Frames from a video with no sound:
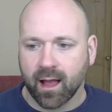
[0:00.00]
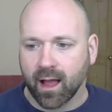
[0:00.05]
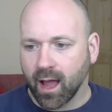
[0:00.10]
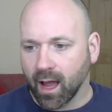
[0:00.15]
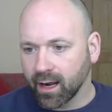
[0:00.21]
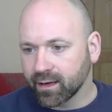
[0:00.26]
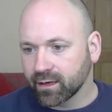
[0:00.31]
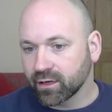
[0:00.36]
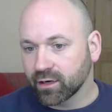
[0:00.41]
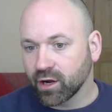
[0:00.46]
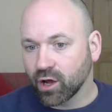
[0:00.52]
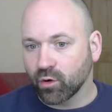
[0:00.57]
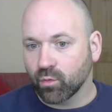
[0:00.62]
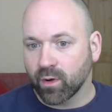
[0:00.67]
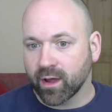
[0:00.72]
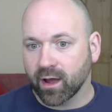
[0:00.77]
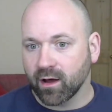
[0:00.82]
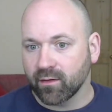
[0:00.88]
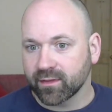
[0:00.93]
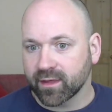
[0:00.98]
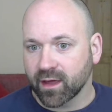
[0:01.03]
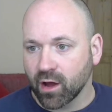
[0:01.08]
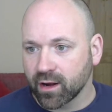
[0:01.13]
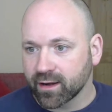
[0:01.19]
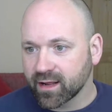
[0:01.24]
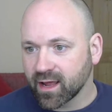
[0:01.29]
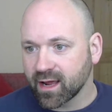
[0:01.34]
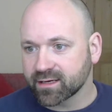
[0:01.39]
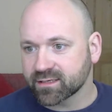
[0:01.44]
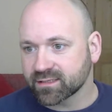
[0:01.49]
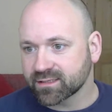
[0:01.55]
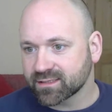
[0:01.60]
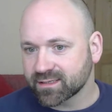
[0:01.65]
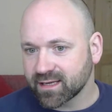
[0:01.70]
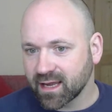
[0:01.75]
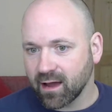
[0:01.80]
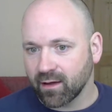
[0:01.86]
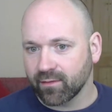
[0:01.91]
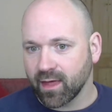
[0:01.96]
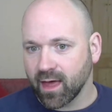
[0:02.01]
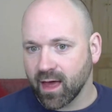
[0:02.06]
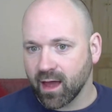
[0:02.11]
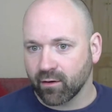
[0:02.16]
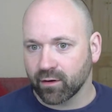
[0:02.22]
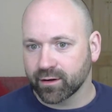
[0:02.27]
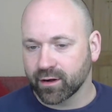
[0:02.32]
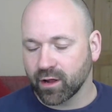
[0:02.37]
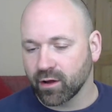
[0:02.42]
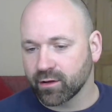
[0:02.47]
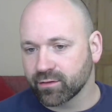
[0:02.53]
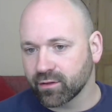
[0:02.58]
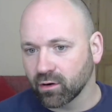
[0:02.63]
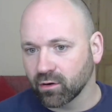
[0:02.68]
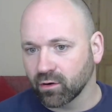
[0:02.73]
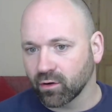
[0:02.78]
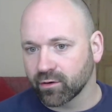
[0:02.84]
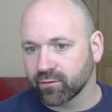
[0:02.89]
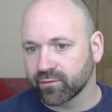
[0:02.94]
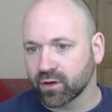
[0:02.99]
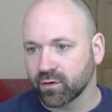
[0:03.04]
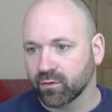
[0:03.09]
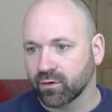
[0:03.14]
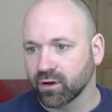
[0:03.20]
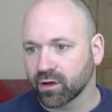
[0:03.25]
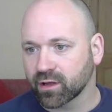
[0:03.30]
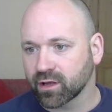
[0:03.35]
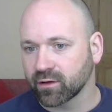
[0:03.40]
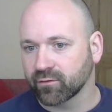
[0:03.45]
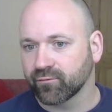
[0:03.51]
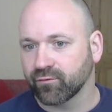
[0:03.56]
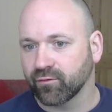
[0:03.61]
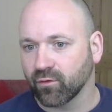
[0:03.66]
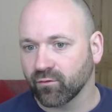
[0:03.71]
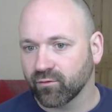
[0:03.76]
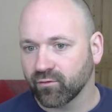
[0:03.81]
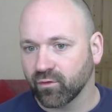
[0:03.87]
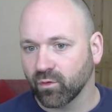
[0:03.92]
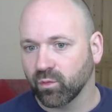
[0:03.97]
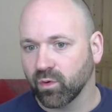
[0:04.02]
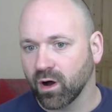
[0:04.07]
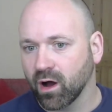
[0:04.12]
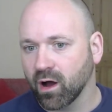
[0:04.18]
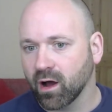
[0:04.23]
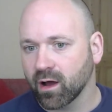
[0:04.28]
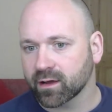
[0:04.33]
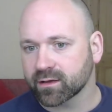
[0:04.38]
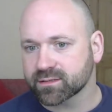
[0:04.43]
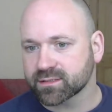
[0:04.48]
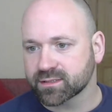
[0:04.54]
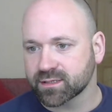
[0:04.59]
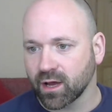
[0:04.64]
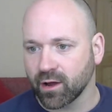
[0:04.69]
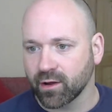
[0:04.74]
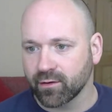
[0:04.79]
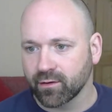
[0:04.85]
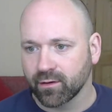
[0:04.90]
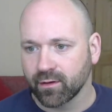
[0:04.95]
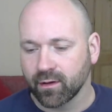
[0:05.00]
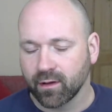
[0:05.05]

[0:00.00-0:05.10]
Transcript: And, you know, we aren't the only agency out there. I know that a lot of you are looking for work. So